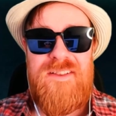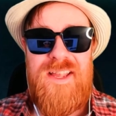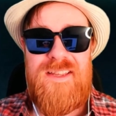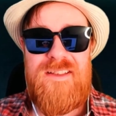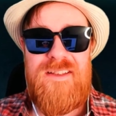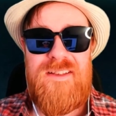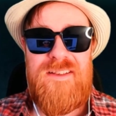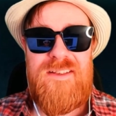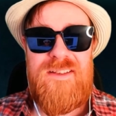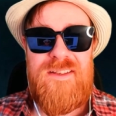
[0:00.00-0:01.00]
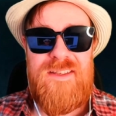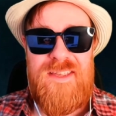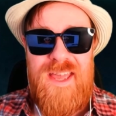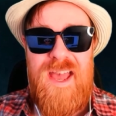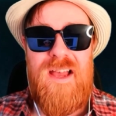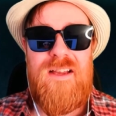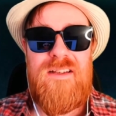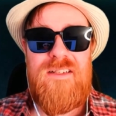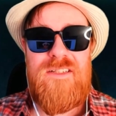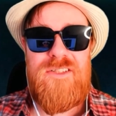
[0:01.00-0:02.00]
Like, yeah,
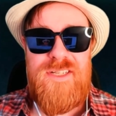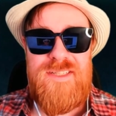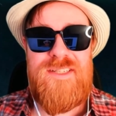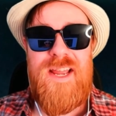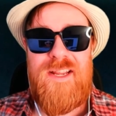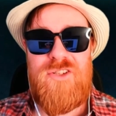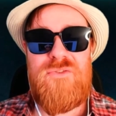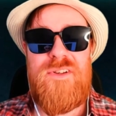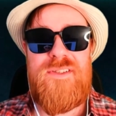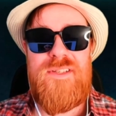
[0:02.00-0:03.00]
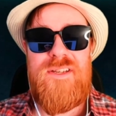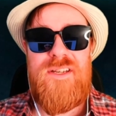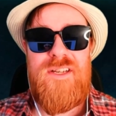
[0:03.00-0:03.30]
she's dangerous.